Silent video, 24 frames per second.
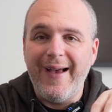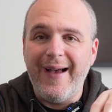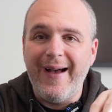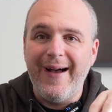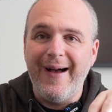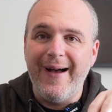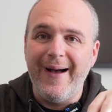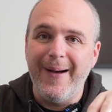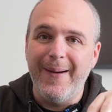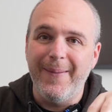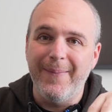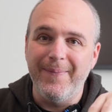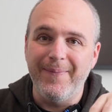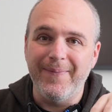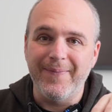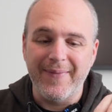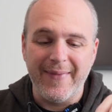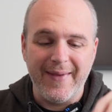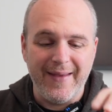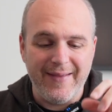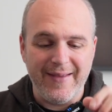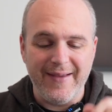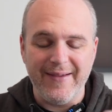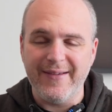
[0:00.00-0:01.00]
Um,
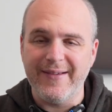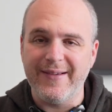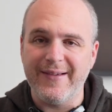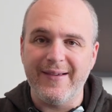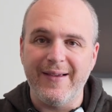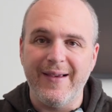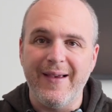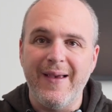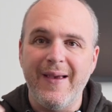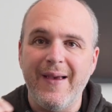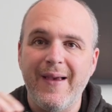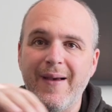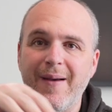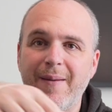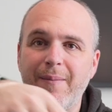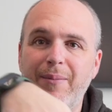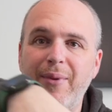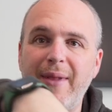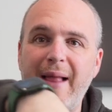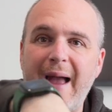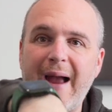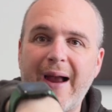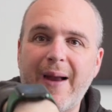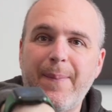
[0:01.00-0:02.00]
this
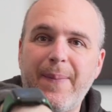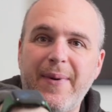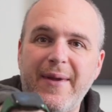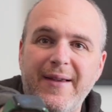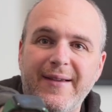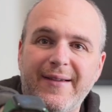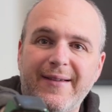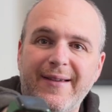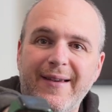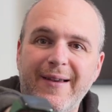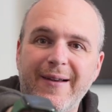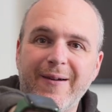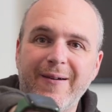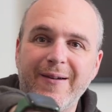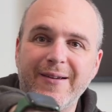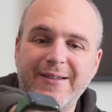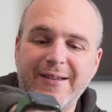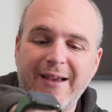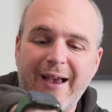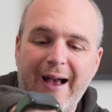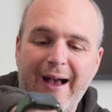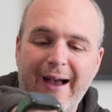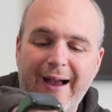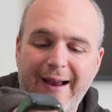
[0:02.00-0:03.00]
black piece here
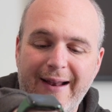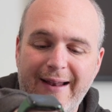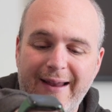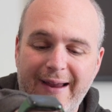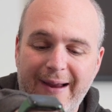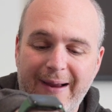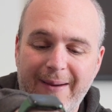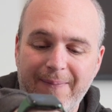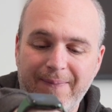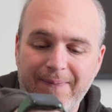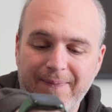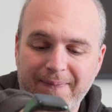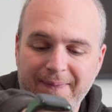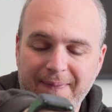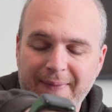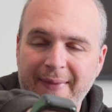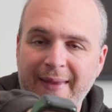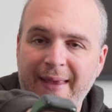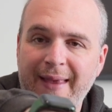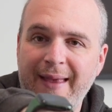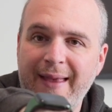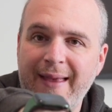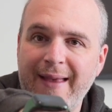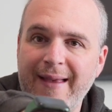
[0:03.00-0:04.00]
is hiding
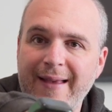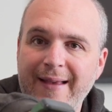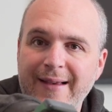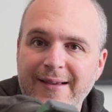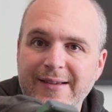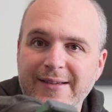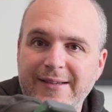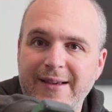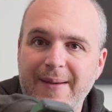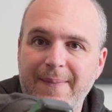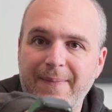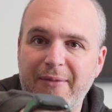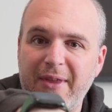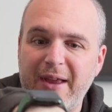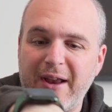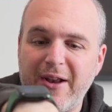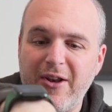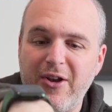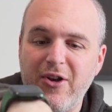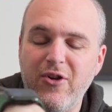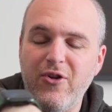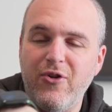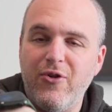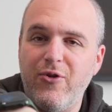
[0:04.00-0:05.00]

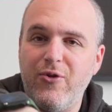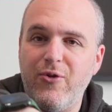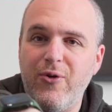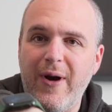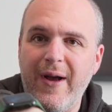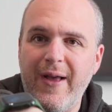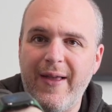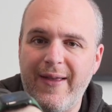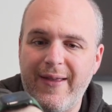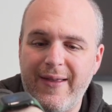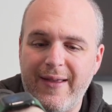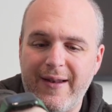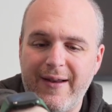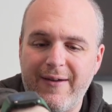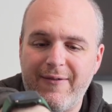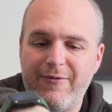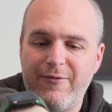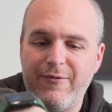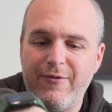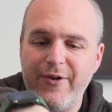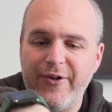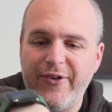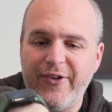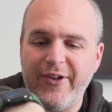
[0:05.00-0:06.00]
something new that
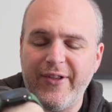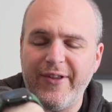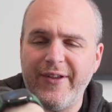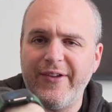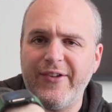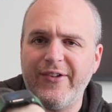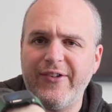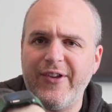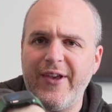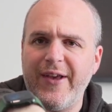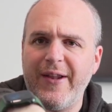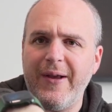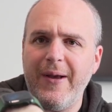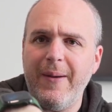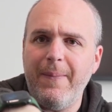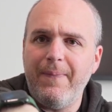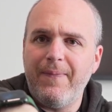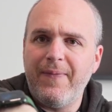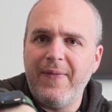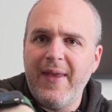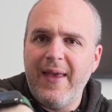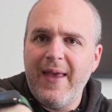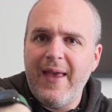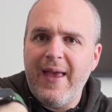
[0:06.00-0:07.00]
I've recently set
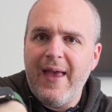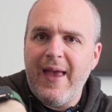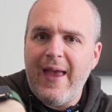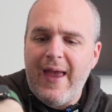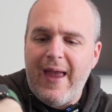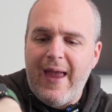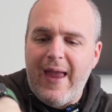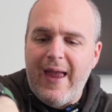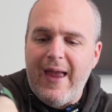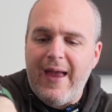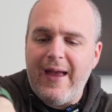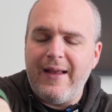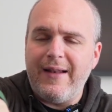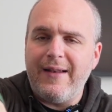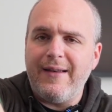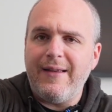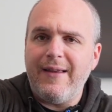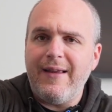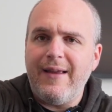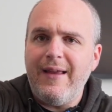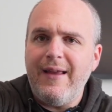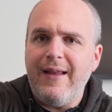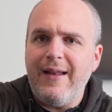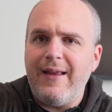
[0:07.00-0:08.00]
up, and
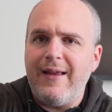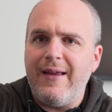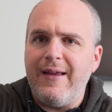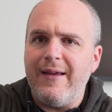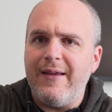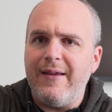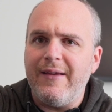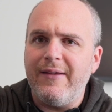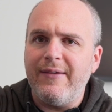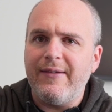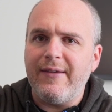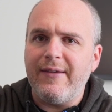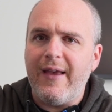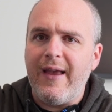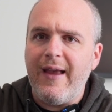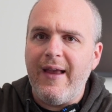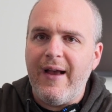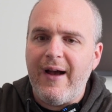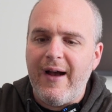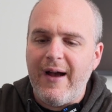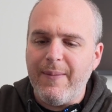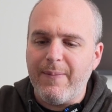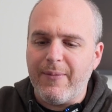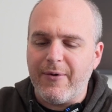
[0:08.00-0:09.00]
it is a
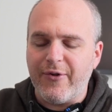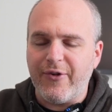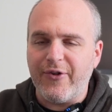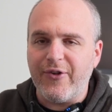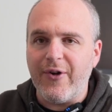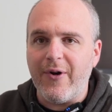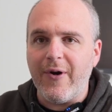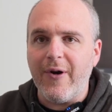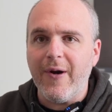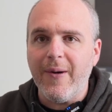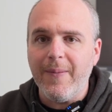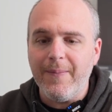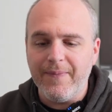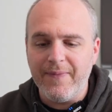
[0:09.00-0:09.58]
hyperstar.